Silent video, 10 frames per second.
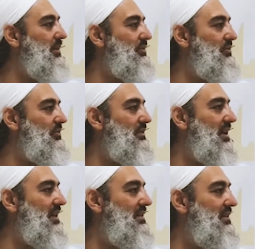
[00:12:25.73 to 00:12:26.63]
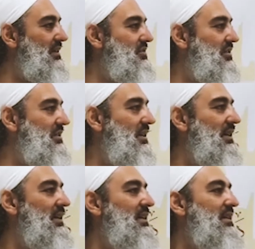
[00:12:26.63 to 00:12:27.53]
make wudu' without an intention,
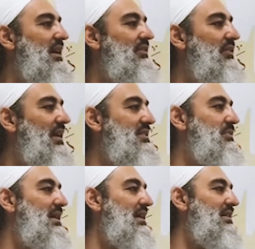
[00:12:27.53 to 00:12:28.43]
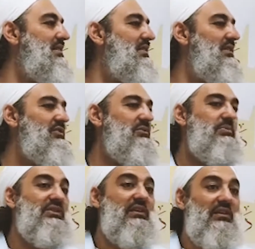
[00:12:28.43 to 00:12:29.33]
you can't fast without an intention,
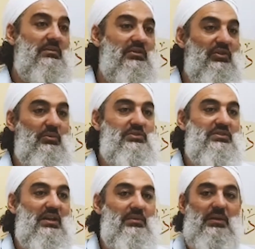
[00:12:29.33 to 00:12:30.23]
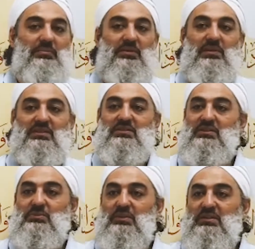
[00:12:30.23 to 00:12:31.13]
particularly Ramadan, which is coming up in about
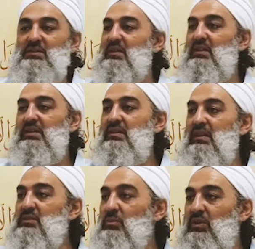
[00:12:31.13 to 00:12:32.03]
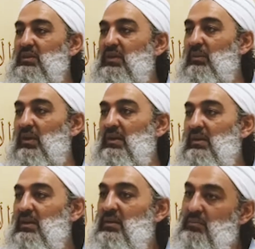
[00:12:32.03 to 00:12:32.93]
6 weeks. It doesn't work that way.
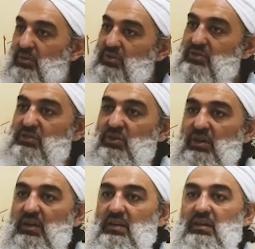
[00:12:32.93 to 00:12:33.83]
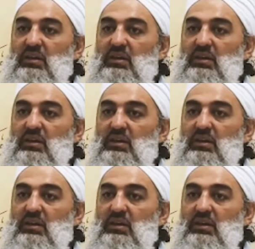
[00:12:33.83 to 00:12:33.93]
A person's got to